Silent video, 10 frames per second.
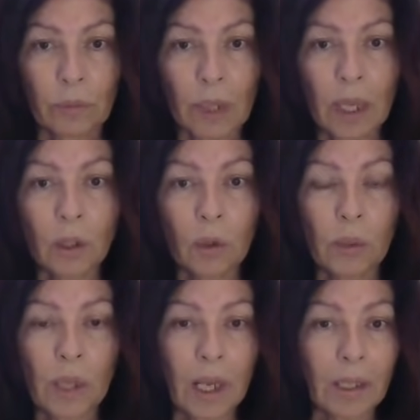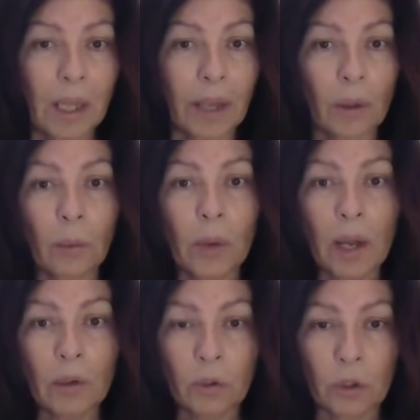and create that
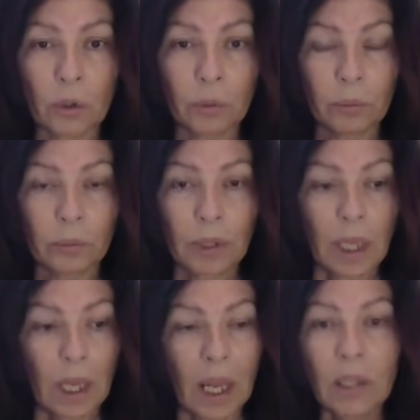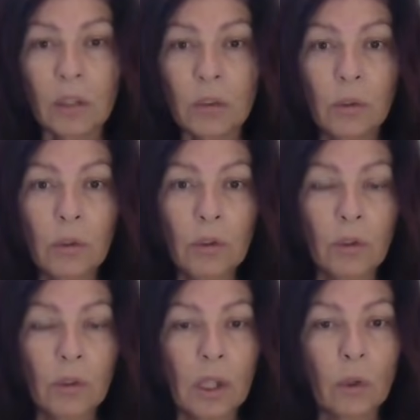around you. And as soon as
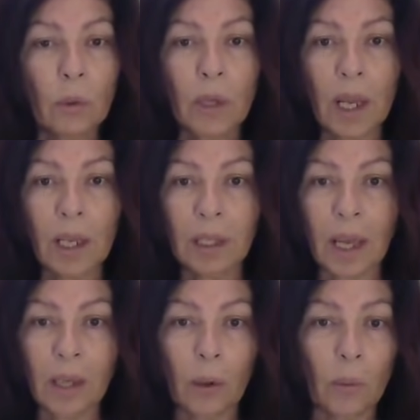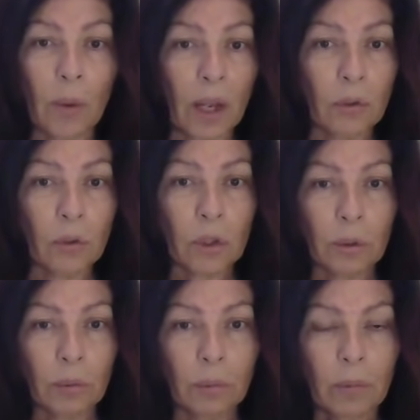you can create that around
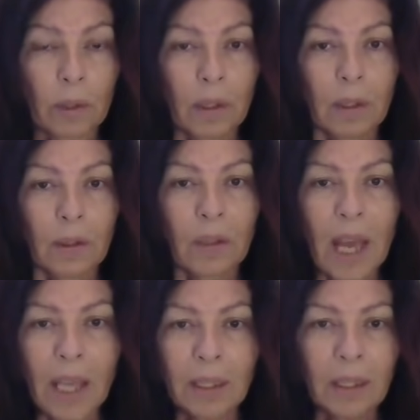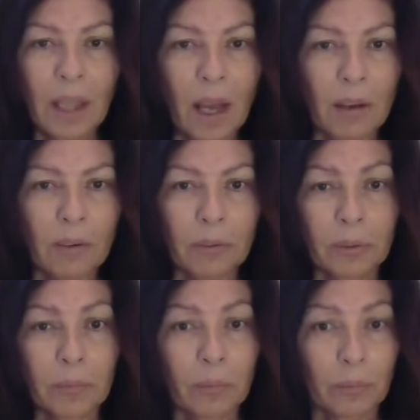you, that love,
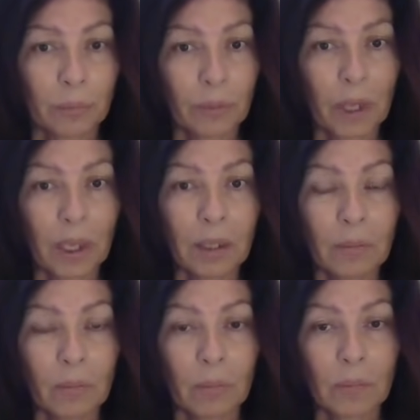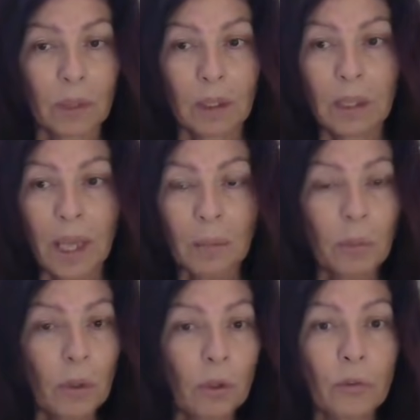right? That
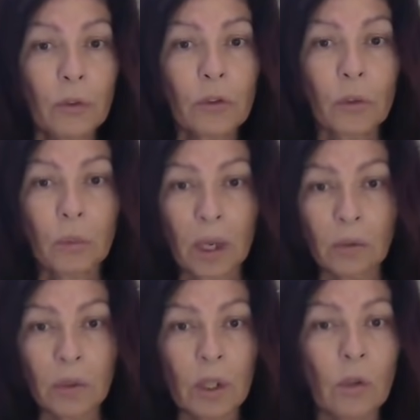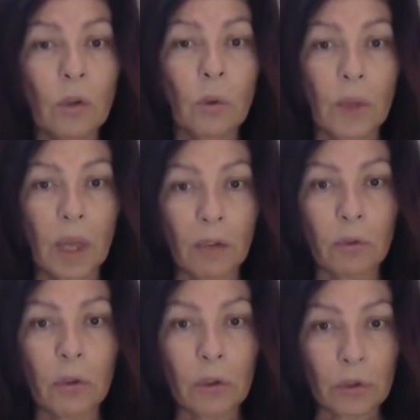beautiful surrounding you create
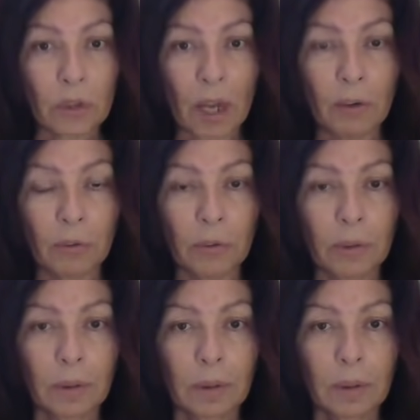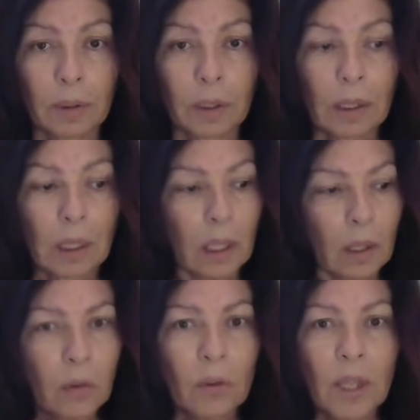for yourself,
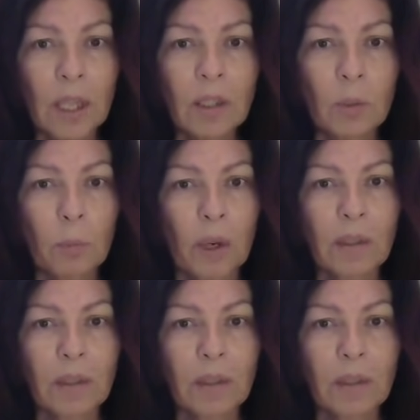then spreads